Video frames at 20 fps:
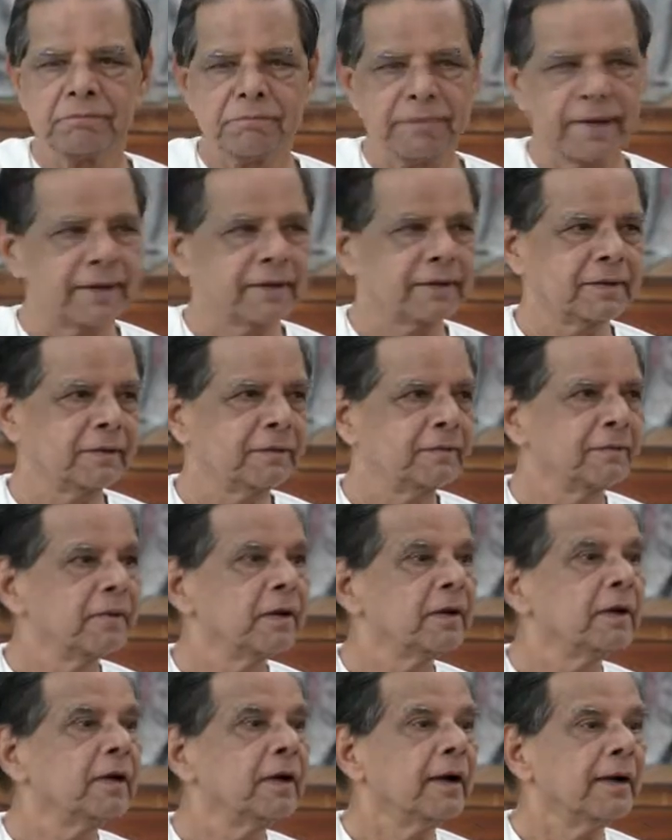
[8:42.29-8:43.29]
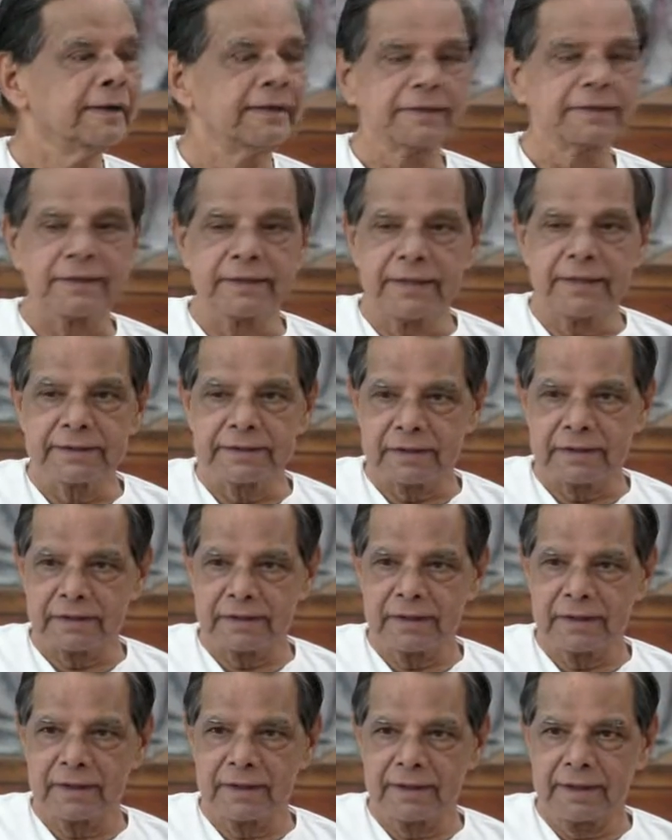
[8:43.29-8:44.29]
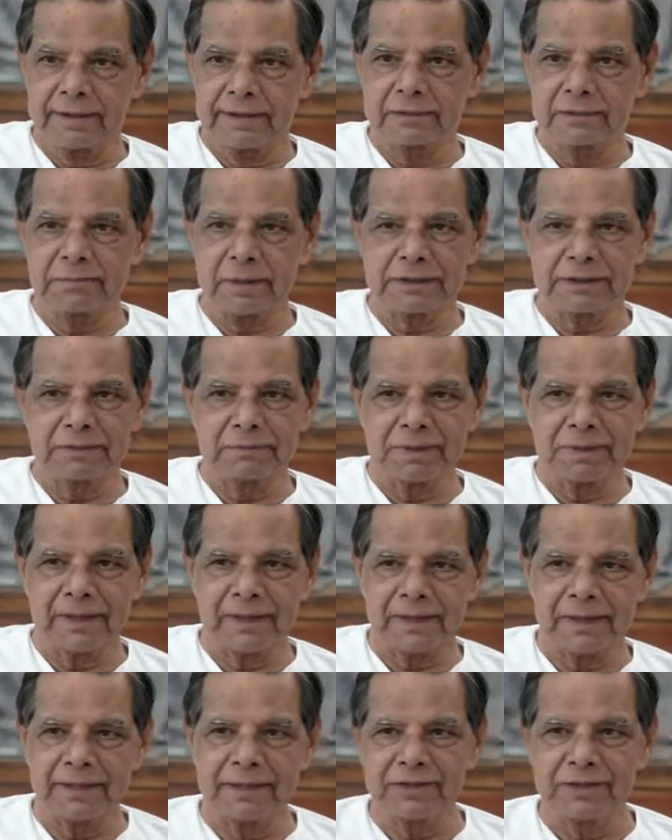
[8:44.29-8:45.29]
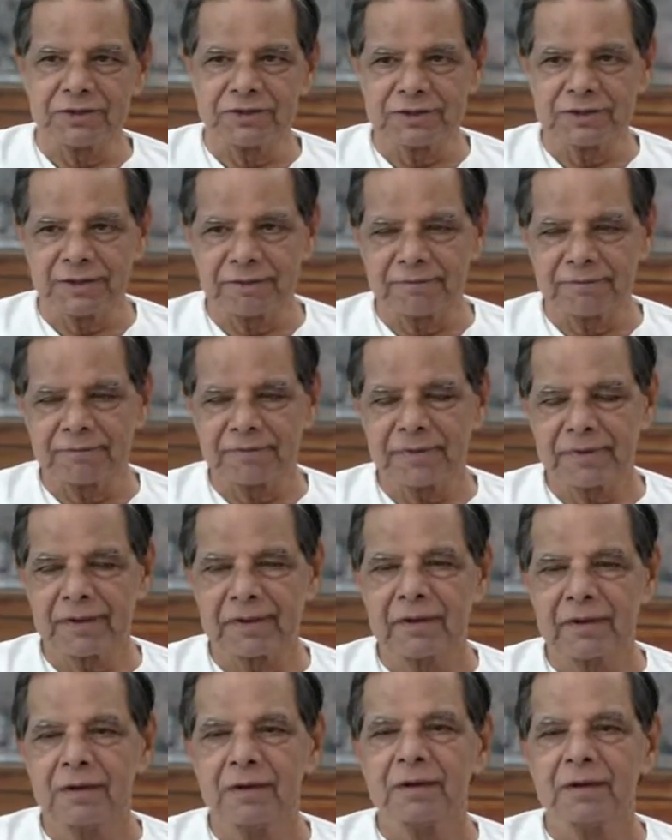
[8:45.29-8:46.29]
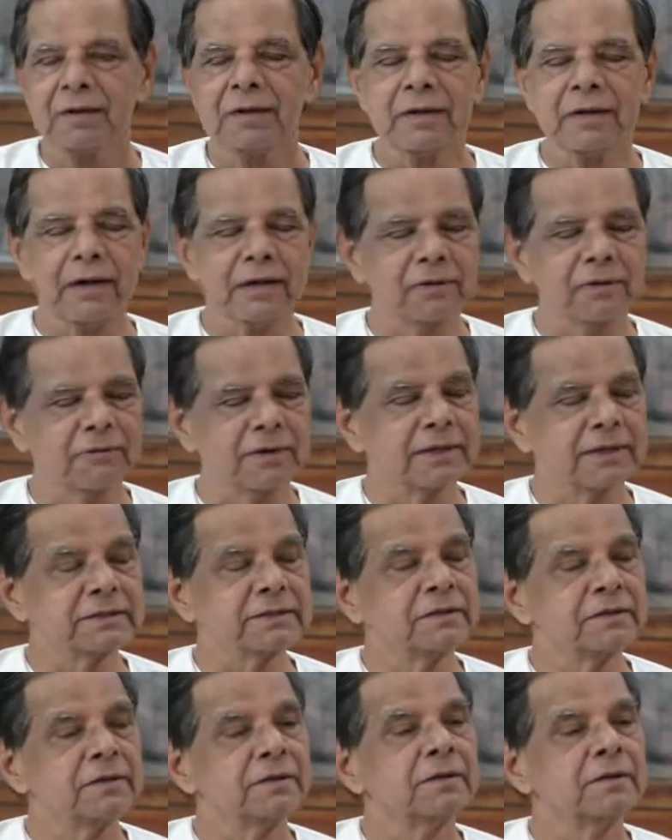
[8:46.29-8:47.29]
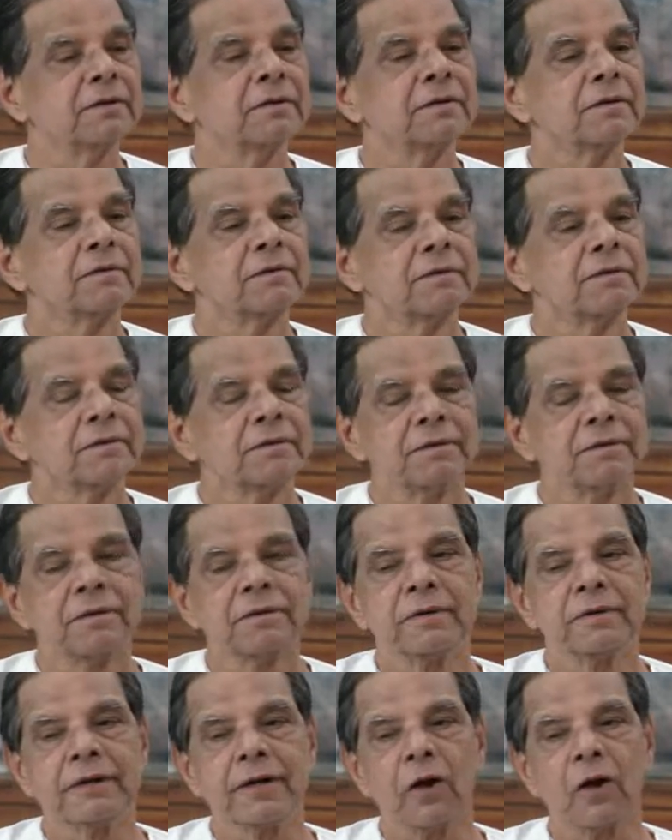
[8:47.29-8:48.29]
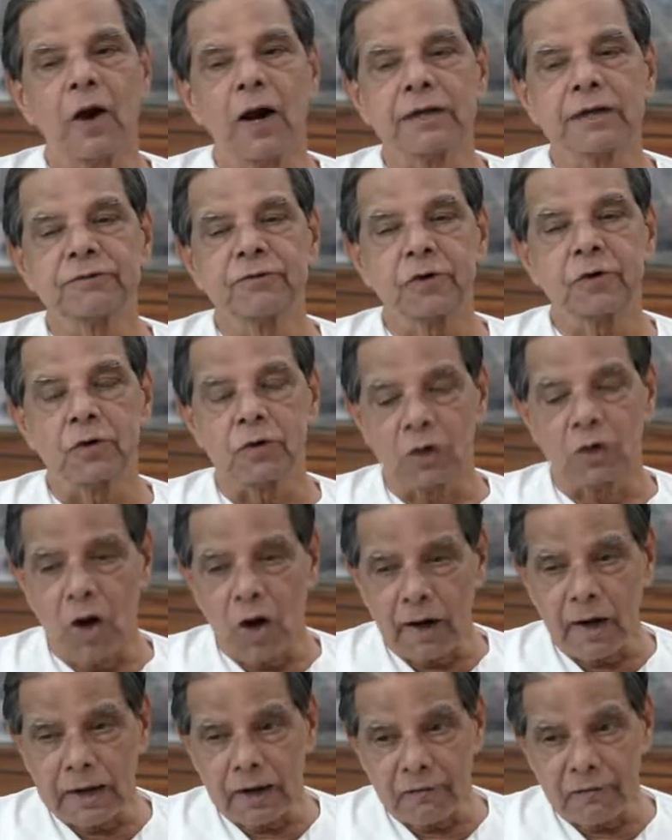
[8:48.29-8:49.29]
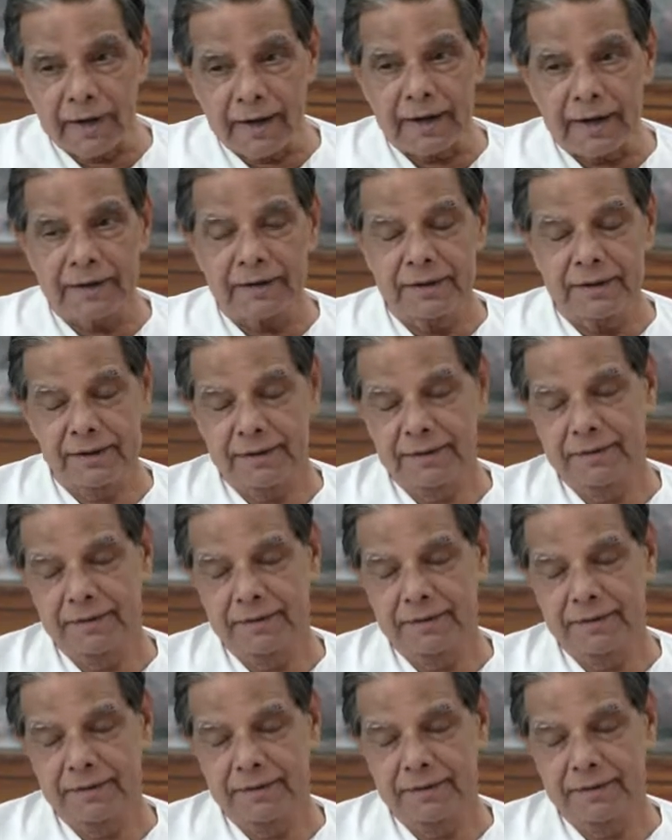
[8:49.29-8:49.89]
bit in this creation, in this possibility, you see. In other words, the gods will not awake